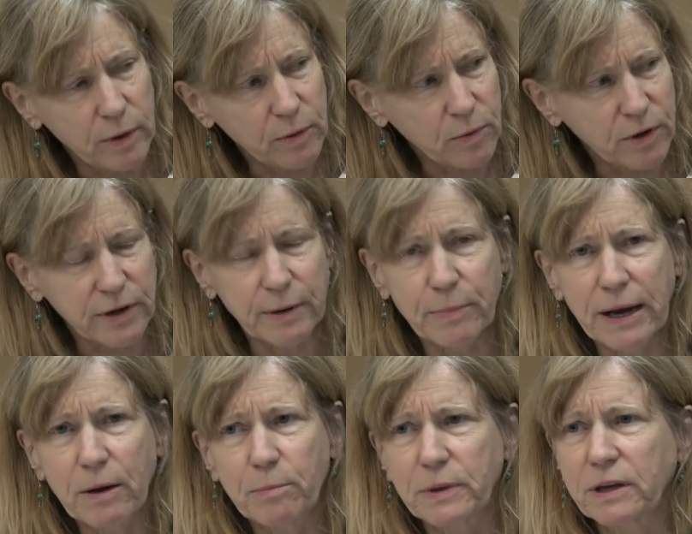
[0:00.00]
we worry
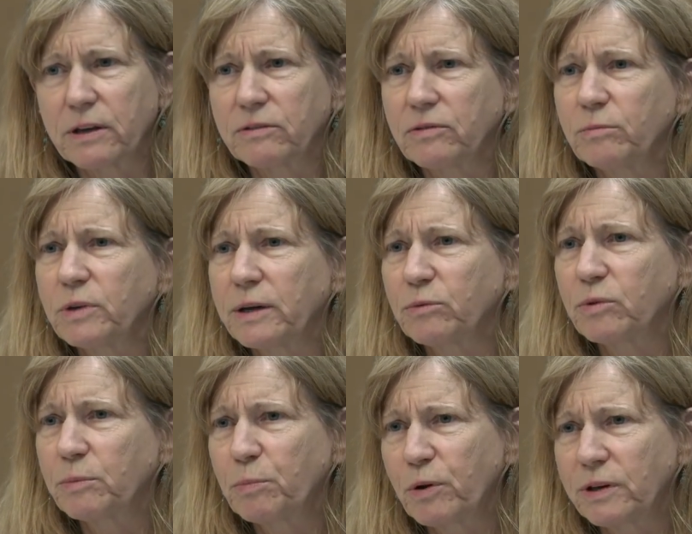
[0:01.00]
about because
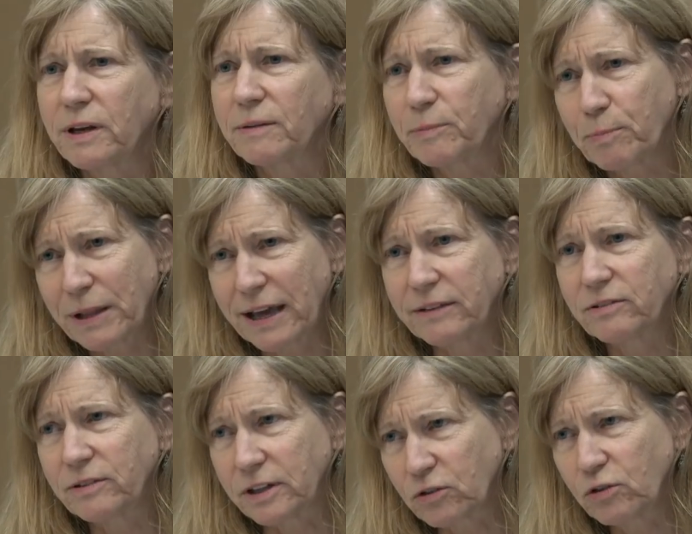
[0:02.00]
sometimes we put a
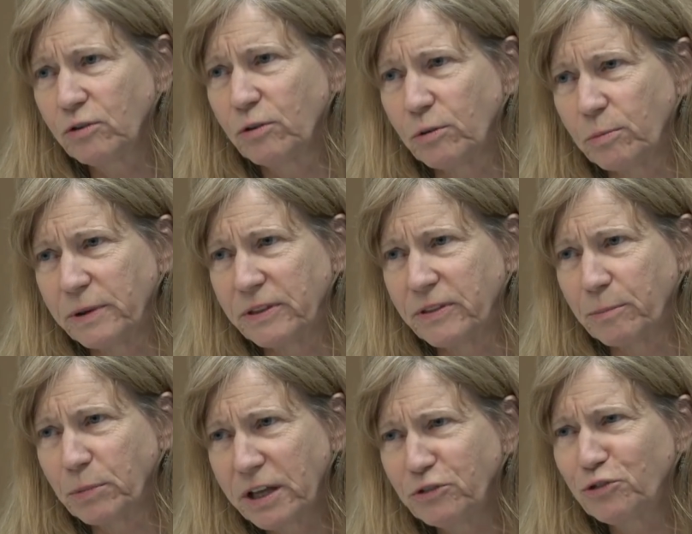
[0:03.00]
plastic tube in
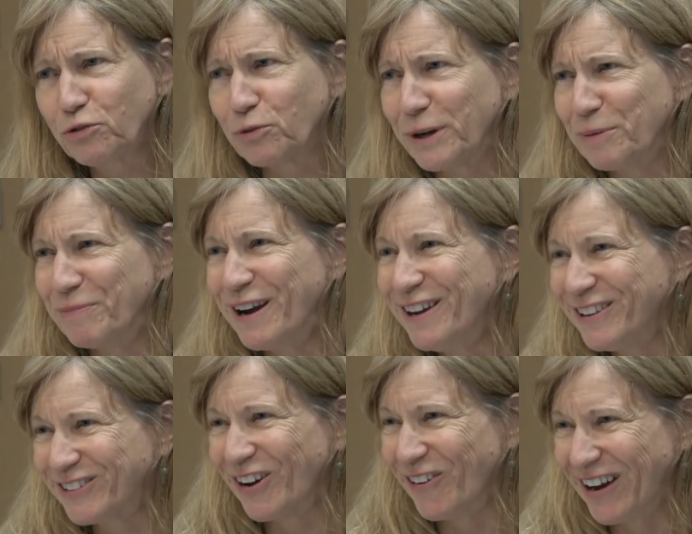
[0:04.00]
the bloodstream
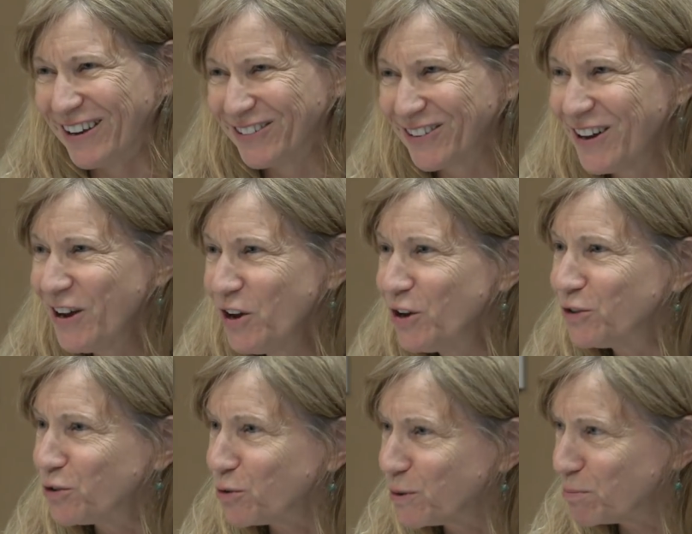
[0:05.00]
so as
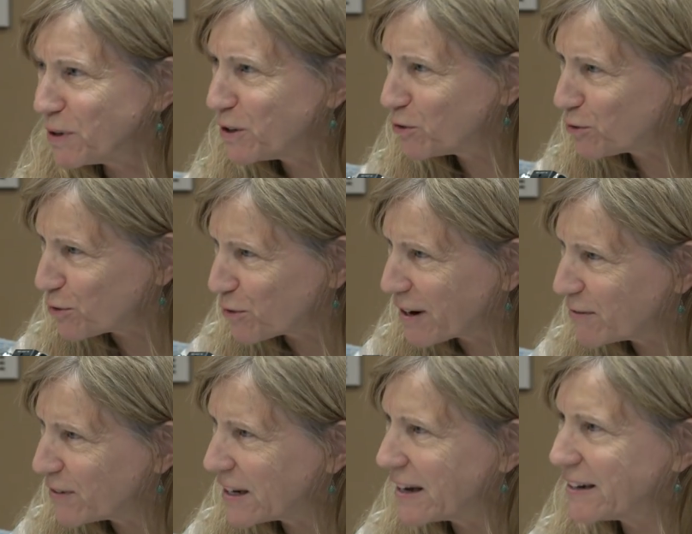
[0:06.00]
to administer I
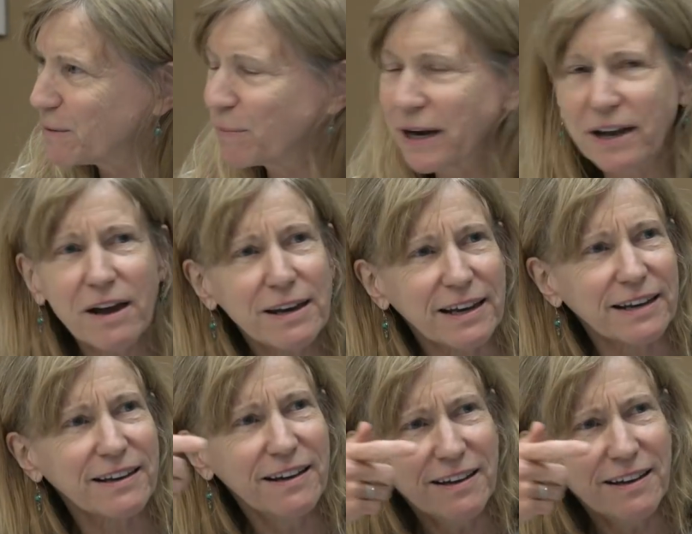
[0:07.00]
V antibiotic.